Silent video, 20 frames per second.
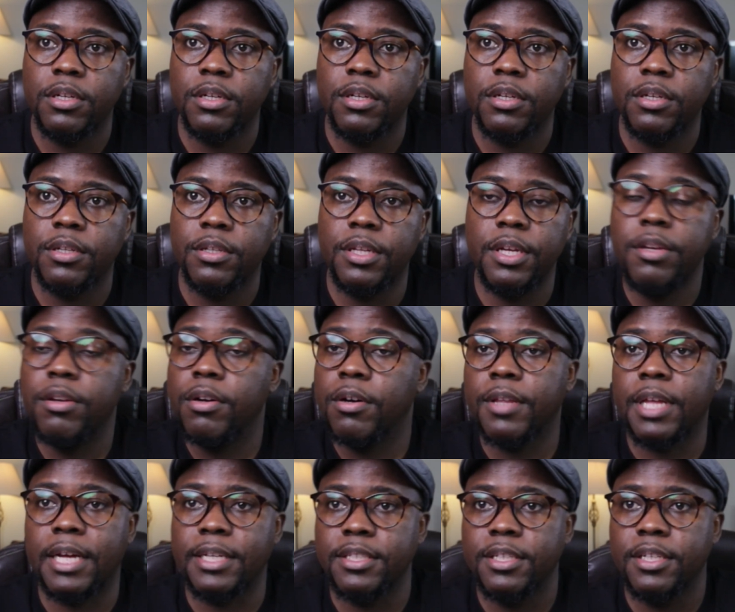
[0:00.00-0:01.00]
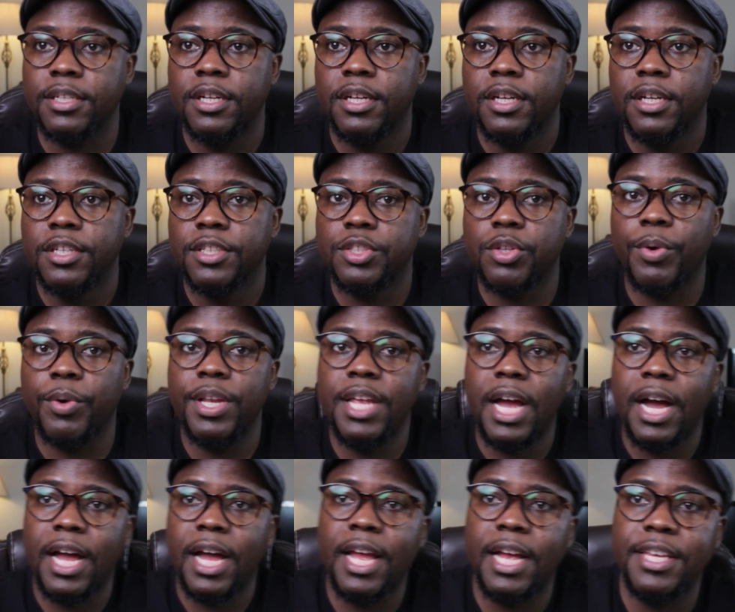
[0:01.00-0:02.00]
They know that. So when
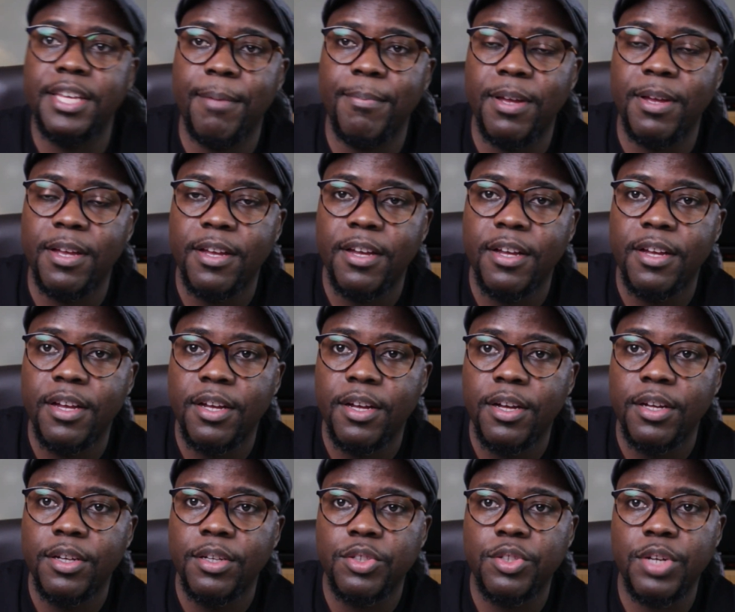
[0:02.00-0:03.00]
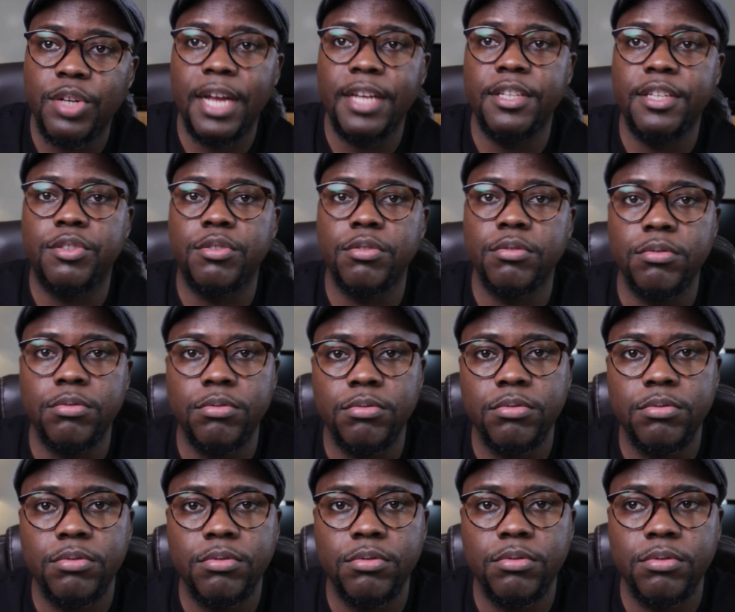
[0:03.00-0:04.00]
Yahya Jammeh tried to
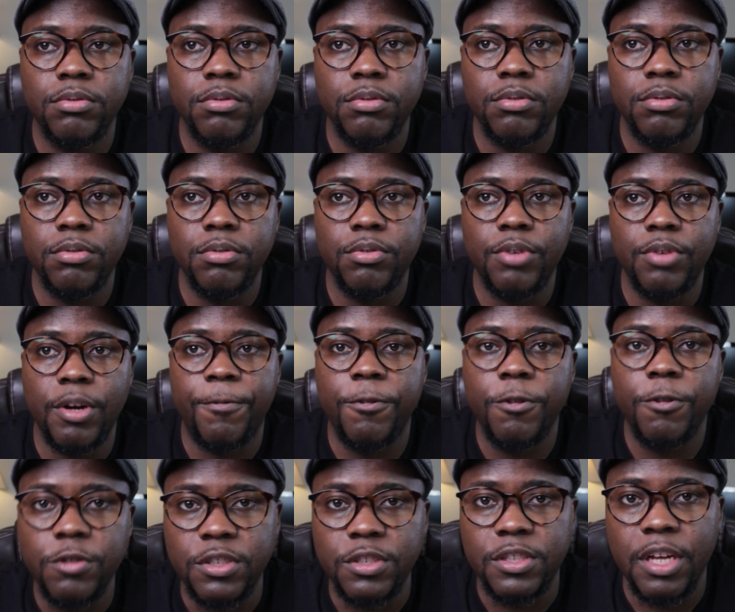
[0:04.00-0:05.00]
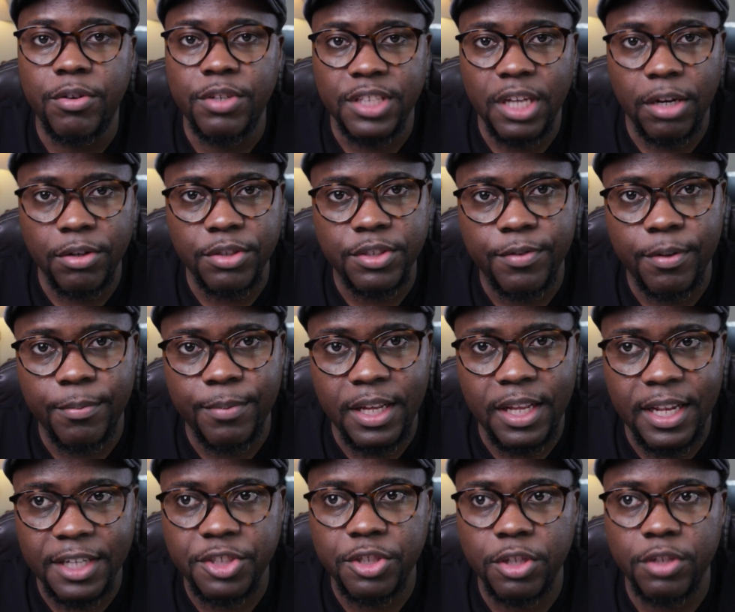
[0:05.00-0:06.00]
refuse the results from the
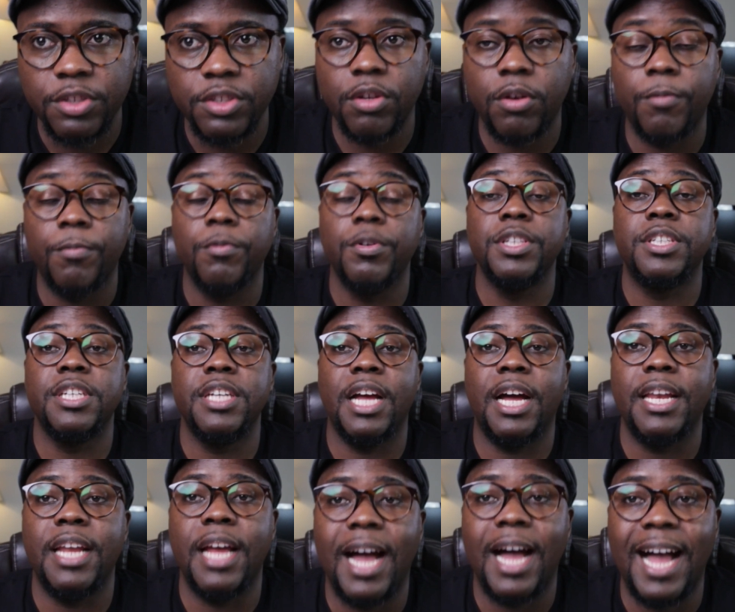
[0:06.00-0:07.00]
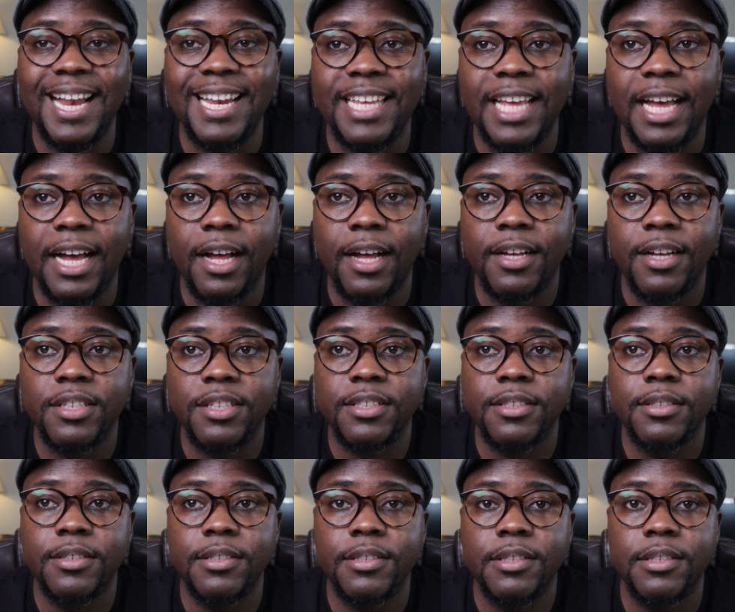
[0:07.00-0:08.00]
elections, of which he had earlier
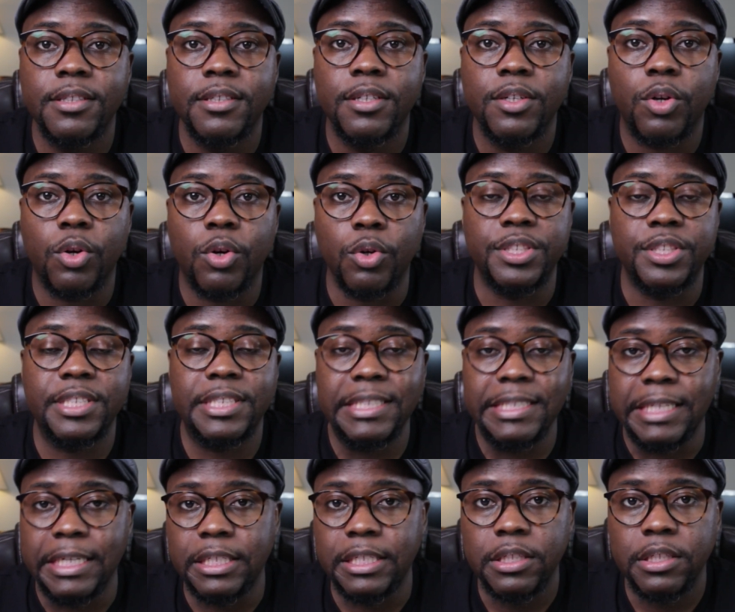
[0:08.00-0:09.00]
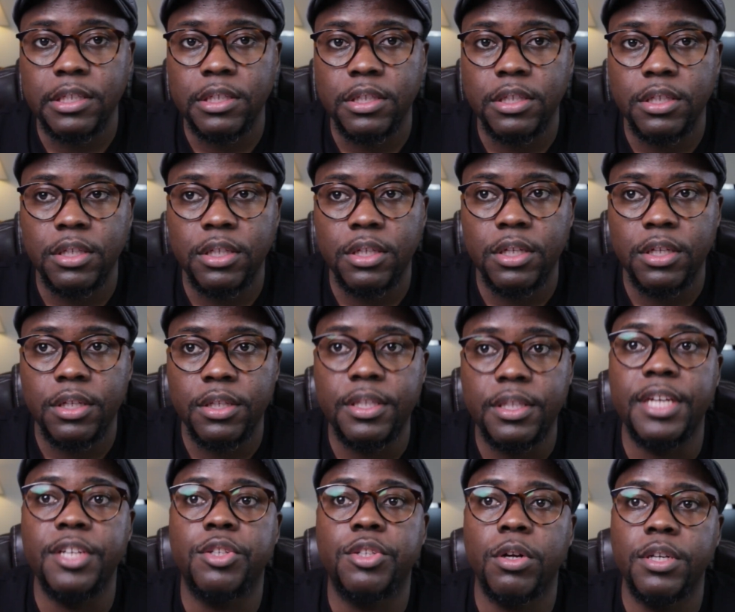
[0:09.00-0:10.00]
conceded, they
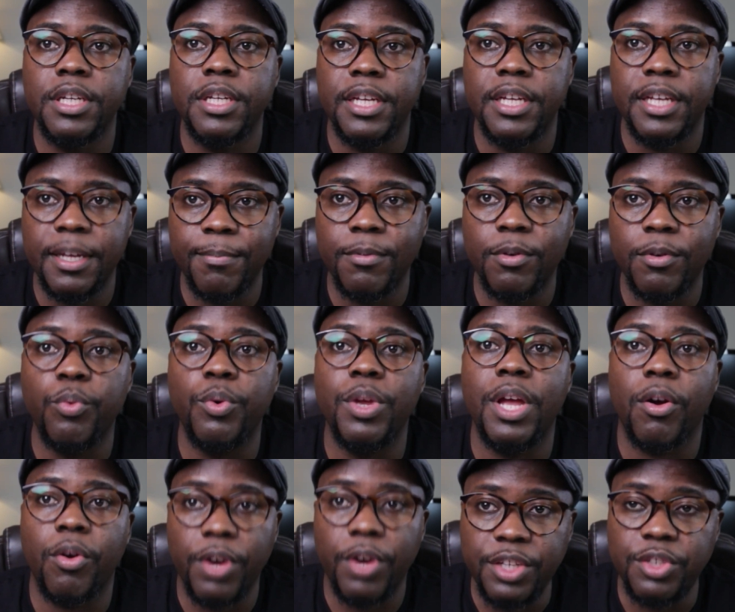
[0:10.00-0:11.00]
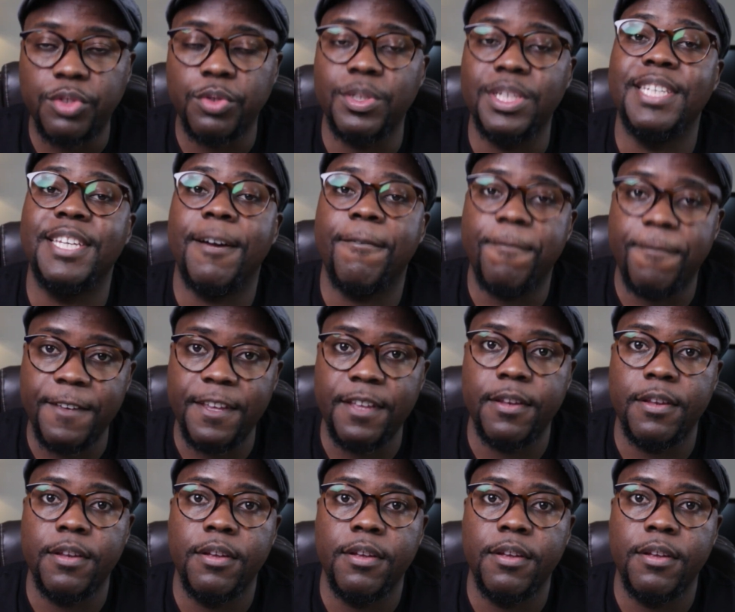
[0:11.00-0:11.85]
told him, we are going to intervene.